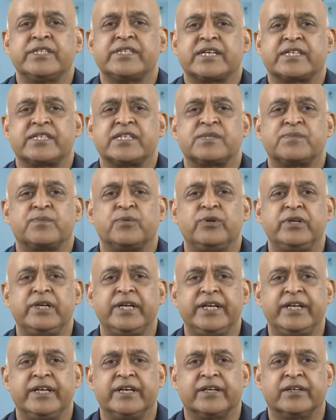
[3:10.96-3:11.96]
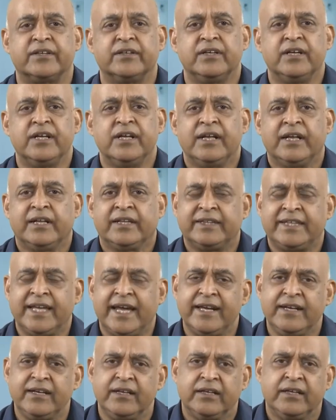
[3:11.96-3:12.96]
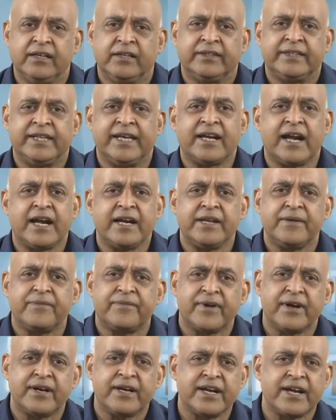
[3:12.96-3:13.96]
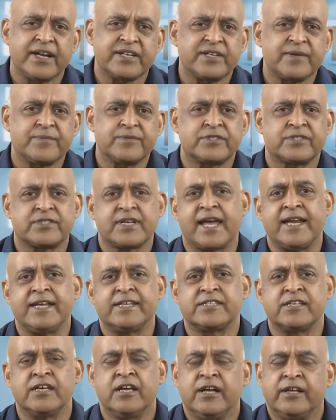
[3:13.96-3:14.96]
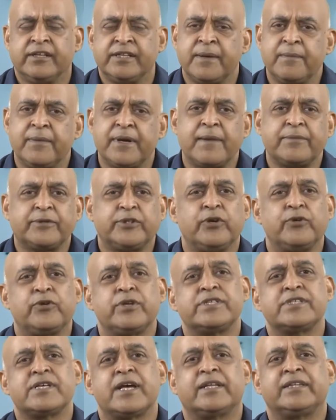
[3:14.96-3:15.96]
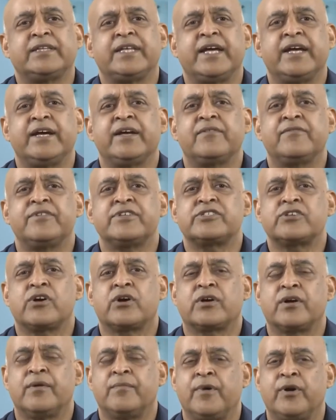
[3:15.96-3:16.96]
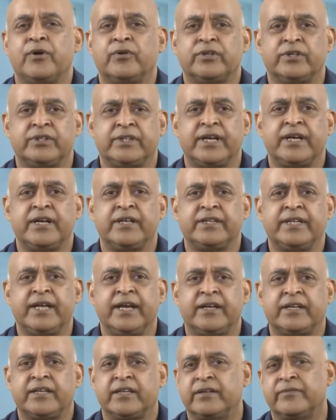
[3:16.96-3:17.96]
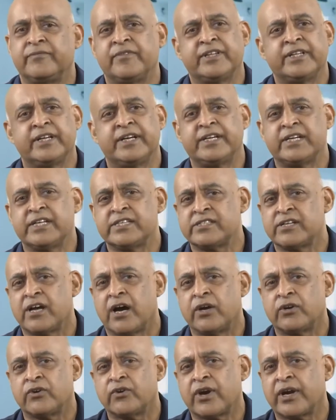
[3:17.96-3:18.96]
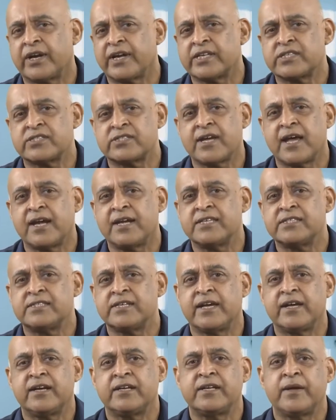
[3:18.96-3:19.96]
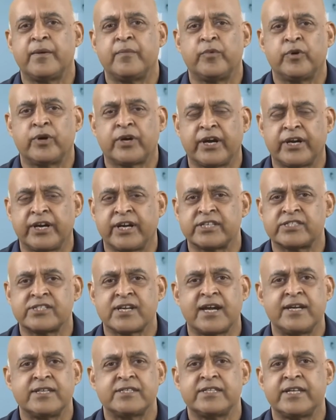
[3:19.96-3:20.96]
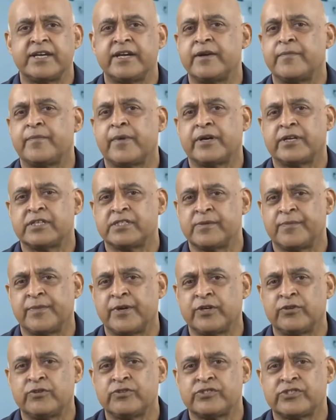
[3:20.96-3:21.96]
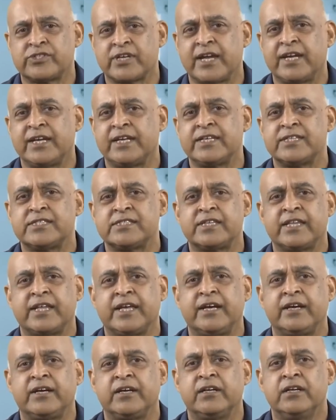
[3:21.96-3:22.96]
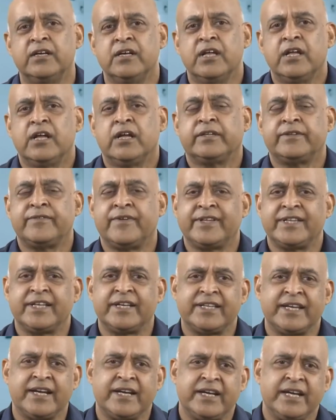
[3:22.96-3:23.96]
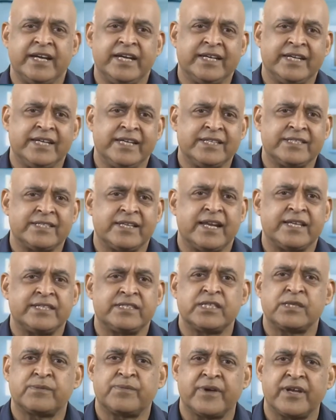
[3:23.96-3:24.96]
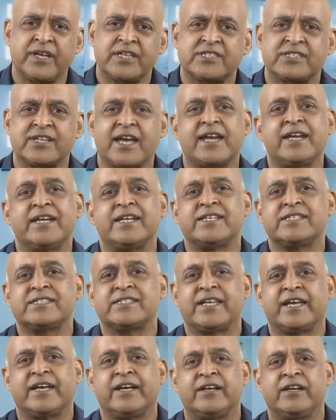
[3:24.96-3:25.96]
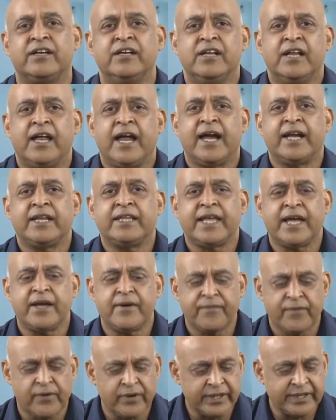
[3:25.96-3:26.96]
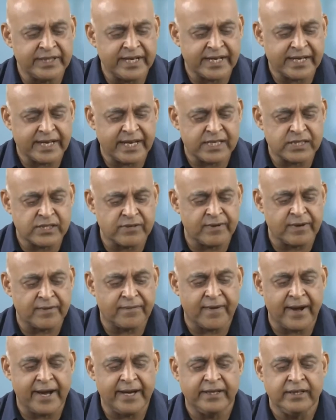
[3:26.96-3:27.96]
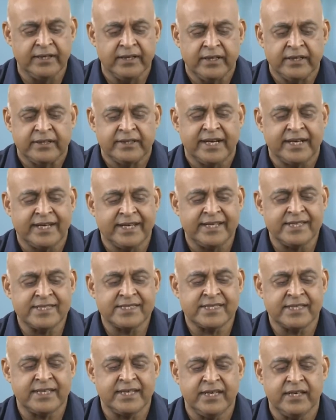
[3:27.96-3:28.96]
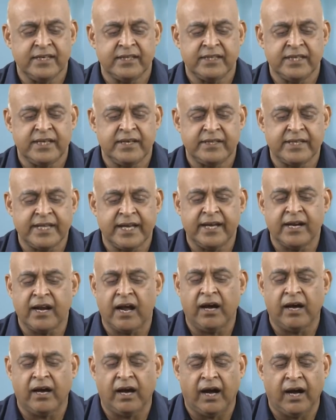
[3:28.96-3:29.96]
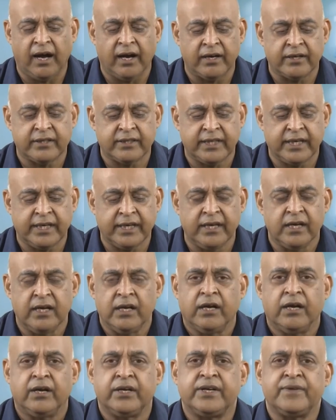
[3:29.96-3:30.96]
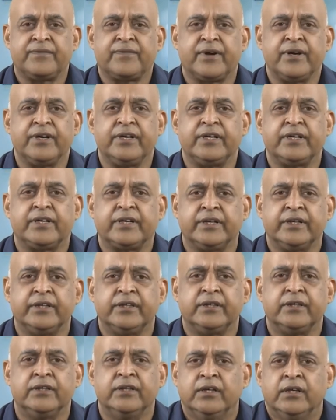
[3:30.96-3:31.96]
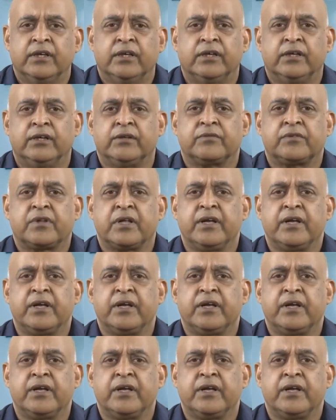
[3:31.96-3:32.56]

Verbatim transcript: the successful leader. Then there are different leadership styles. Number of theories are there which talk about the, that uh, whether it is autocratic style is there, democratic style is there, participative style is there, and whether that it is laissez-faire style is there. And therefore in that case you will find that is the, the there are, are the uh, different uh, uh,